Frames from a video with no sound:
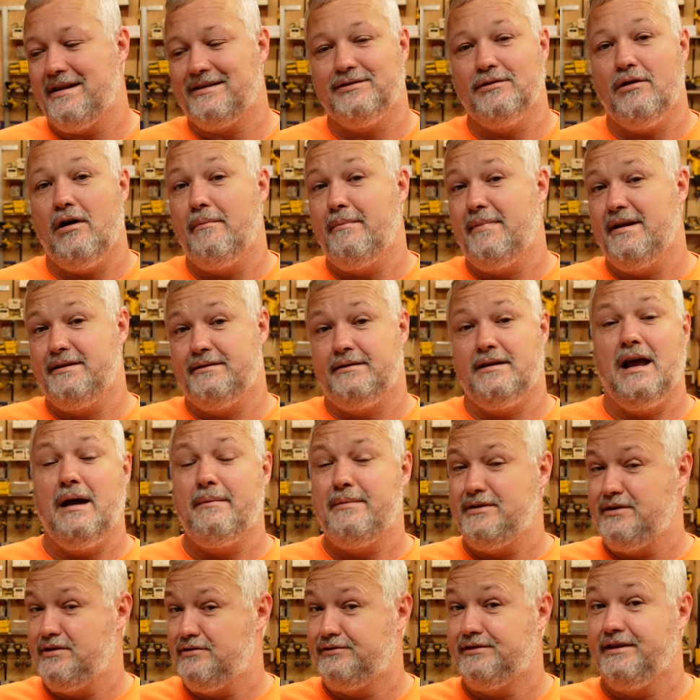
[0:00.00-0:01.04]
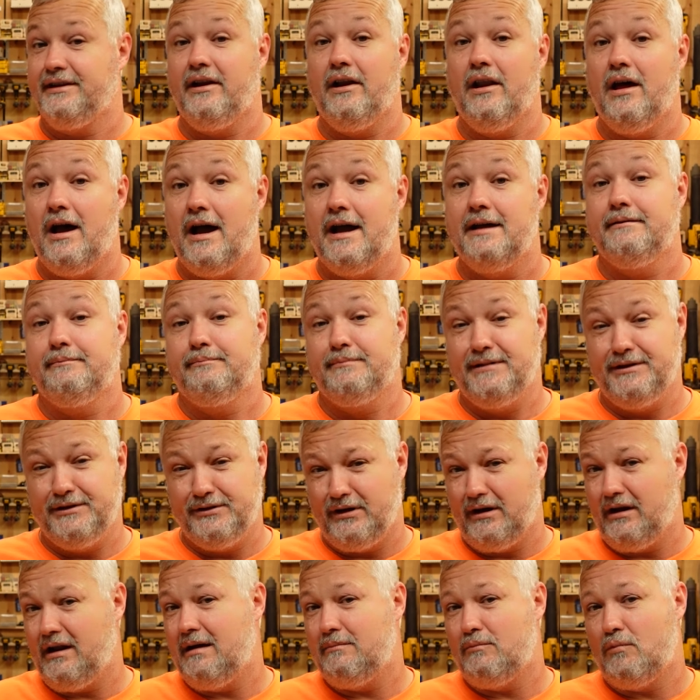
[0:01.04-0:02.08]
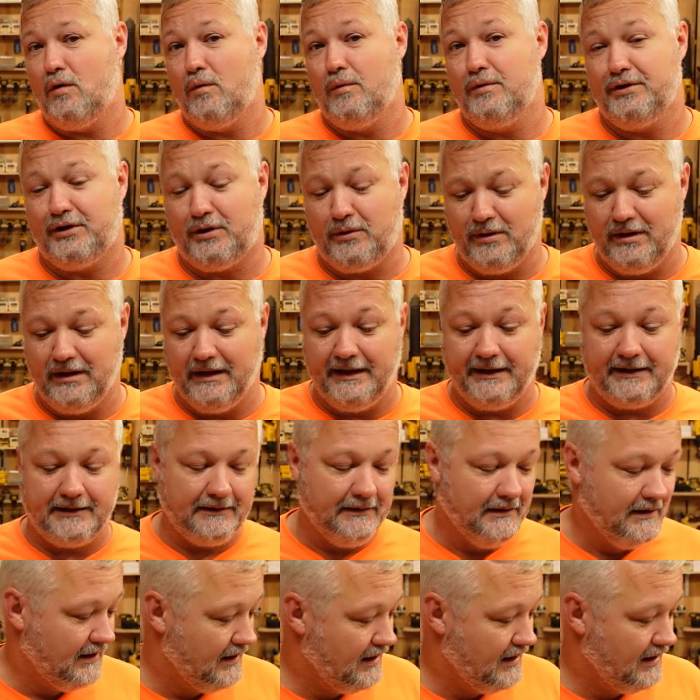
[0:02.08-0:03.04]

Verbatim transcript: So I've been, I've been using it a lot, been doing a lot more with acrylic.